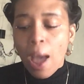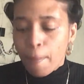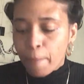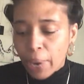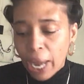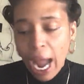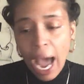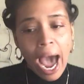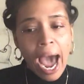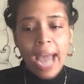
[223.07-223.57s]

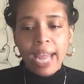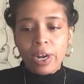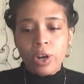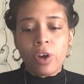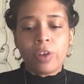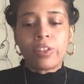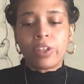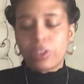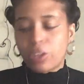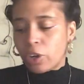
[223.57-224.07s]
but I
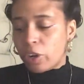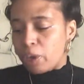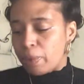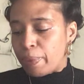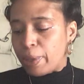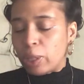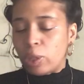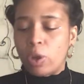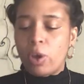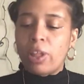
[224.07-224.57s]
know that they're going
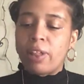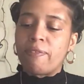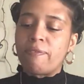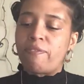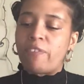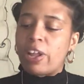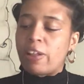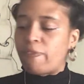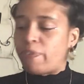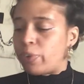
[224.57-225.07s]
to be loyal and
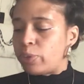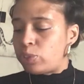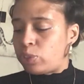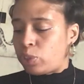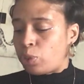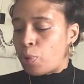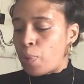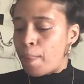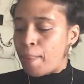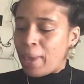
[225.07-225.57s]
faithful
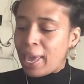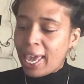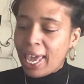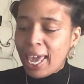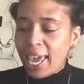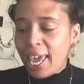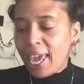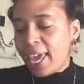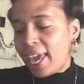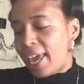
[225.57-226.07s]
to
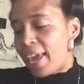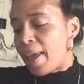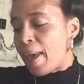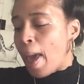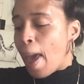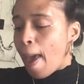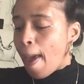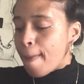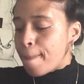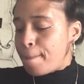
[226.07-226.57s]
me.
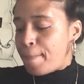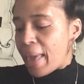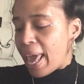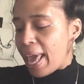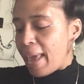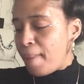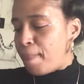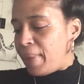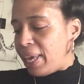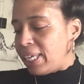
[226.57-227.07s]

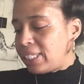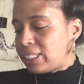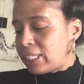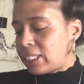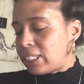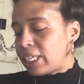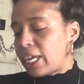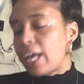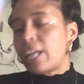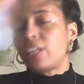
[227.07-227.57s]
Baby, Sunshine